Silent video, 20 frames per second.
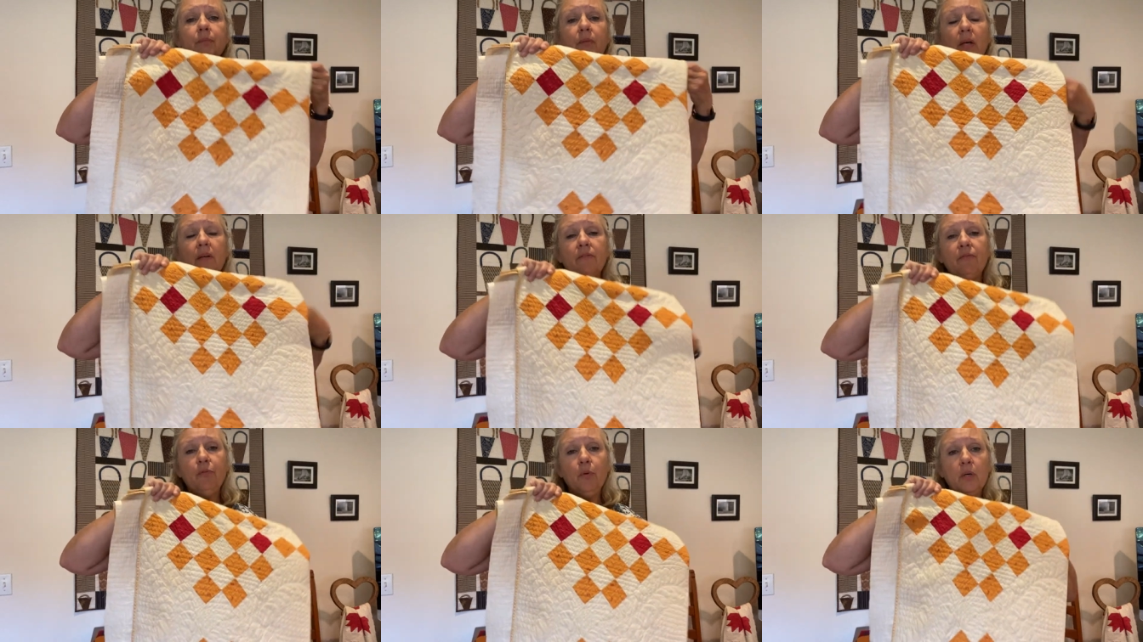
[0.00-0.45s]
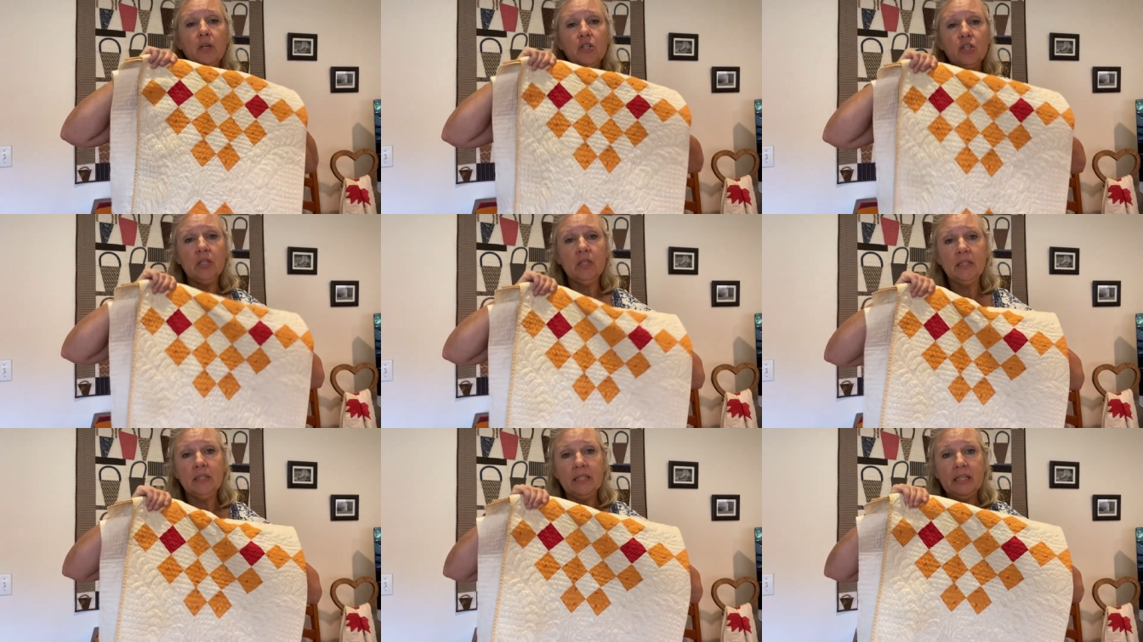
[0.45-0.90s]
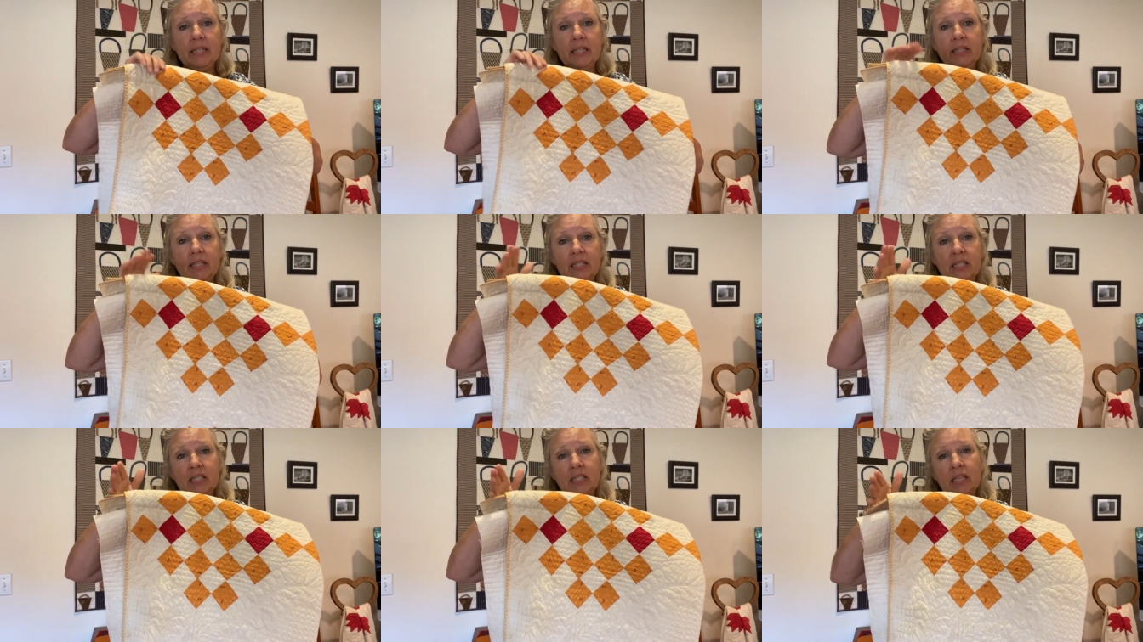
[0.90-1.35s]
Unfortunately,
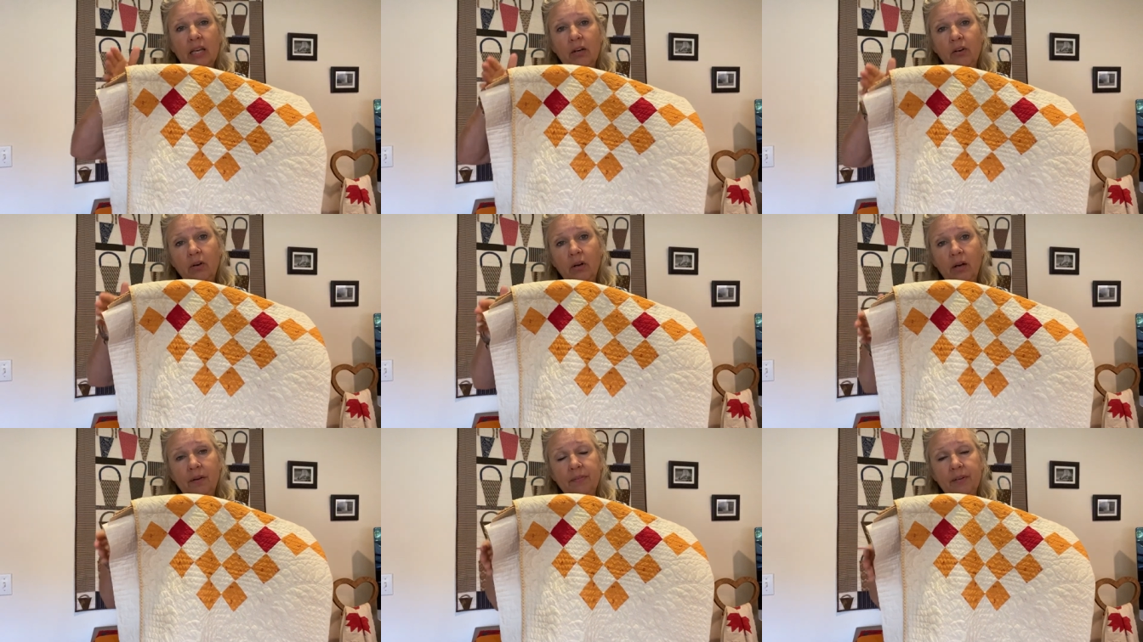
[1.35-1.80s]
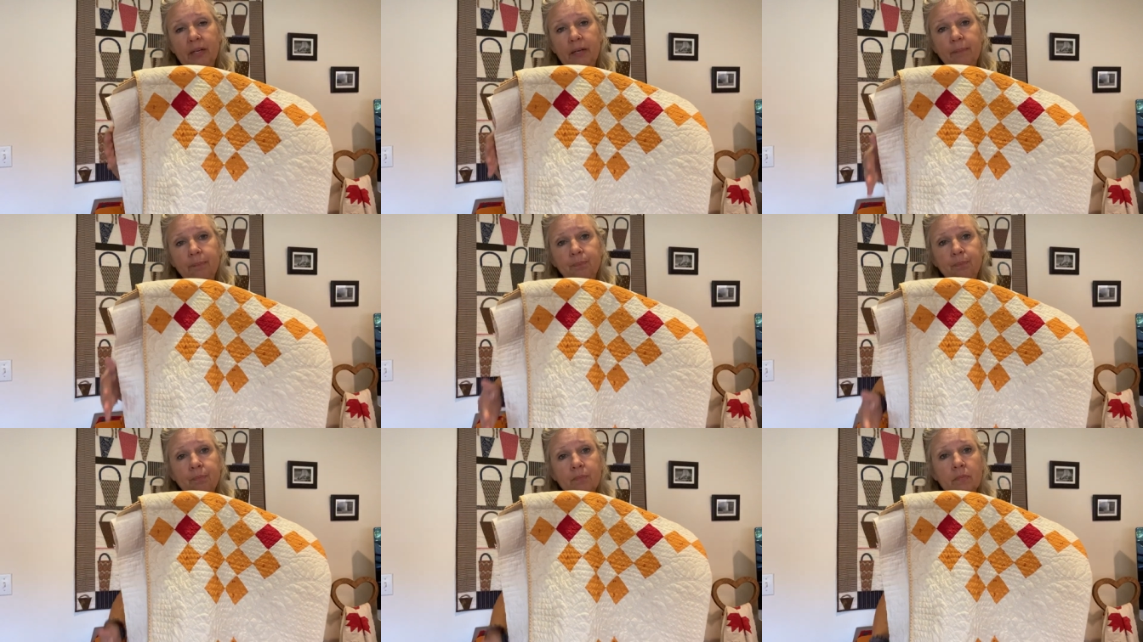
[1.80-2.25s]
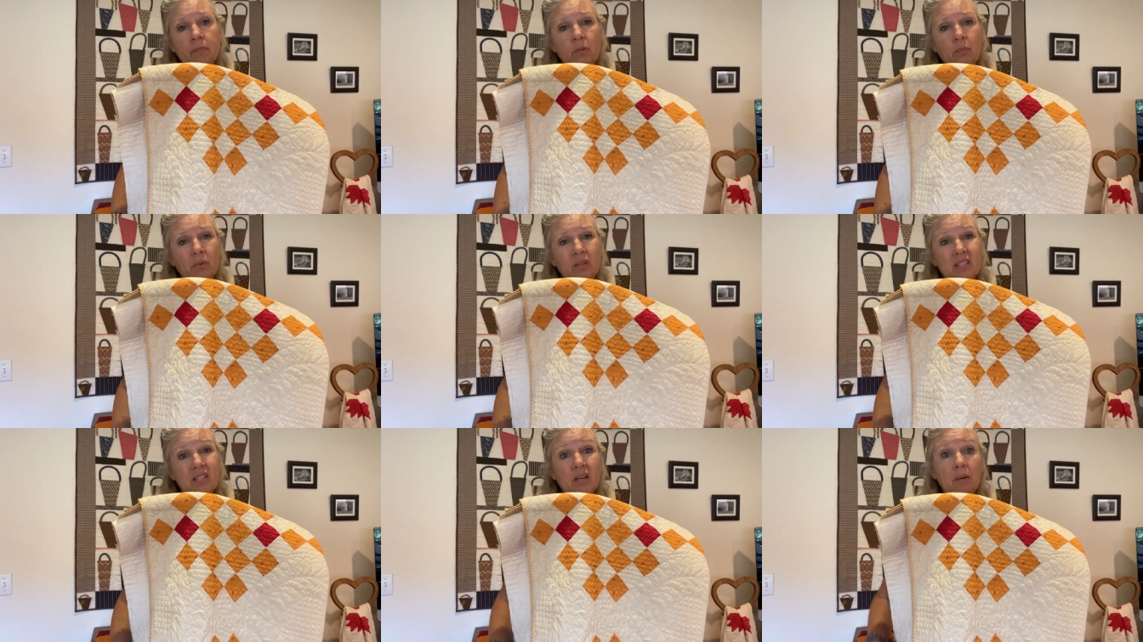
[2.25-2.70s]
the center of it
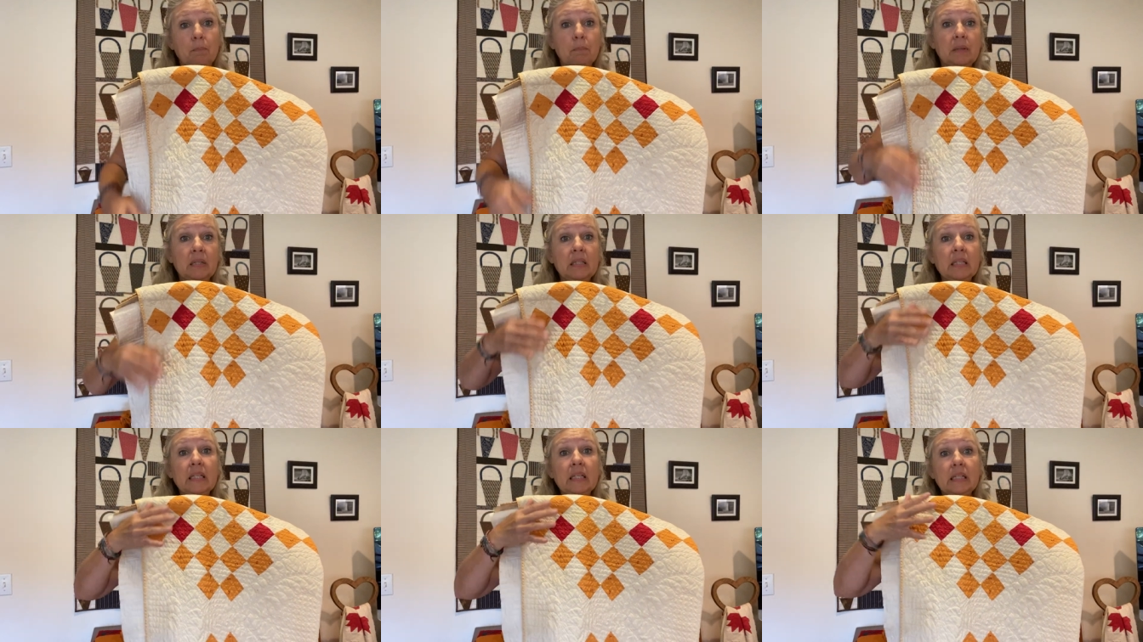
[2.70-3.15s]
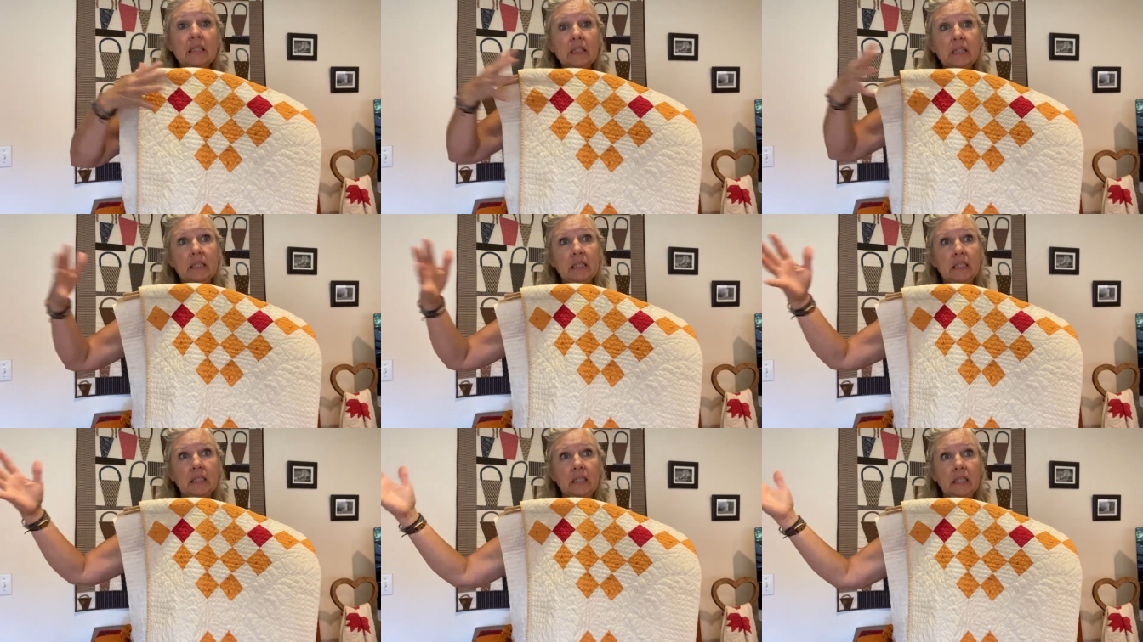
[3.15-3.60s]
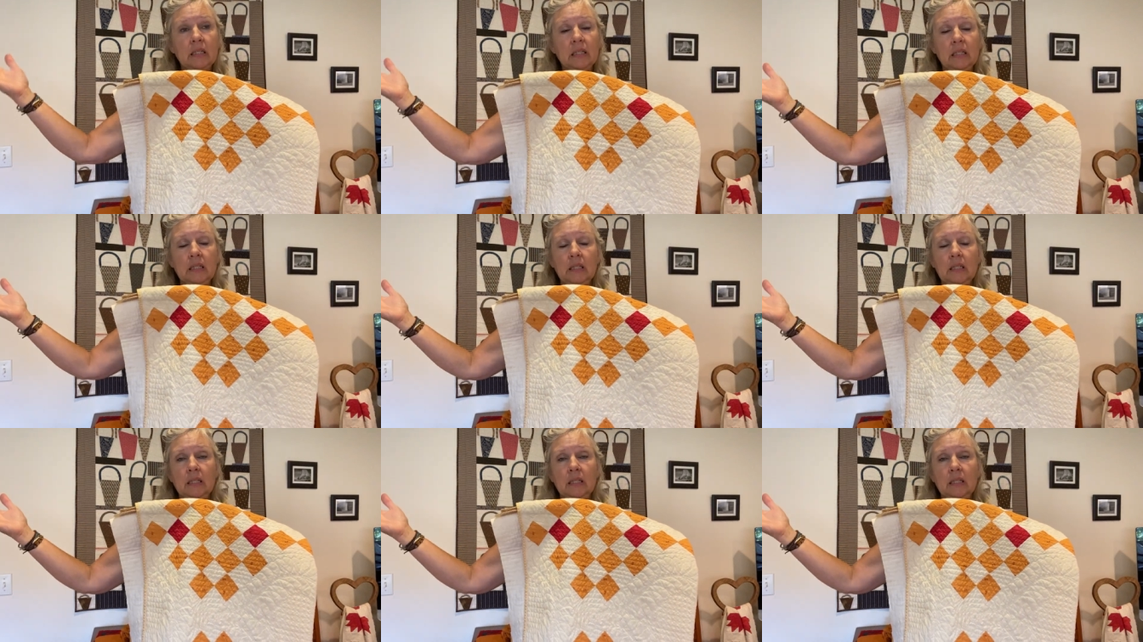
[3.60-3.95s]
was completely